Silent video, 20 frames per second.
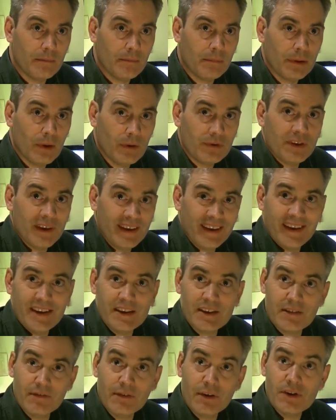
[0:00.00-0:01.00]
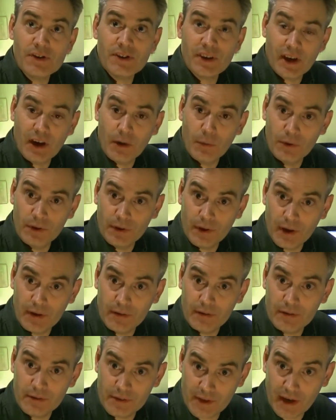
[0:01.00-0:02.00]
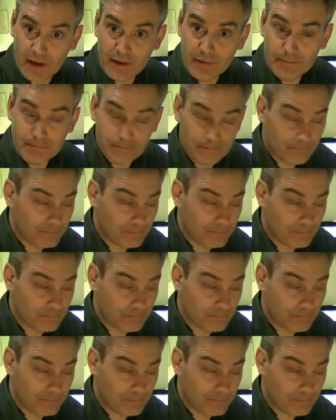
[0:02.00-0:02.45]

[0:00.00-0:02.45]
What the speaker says: plotting is the first thing I want to get done.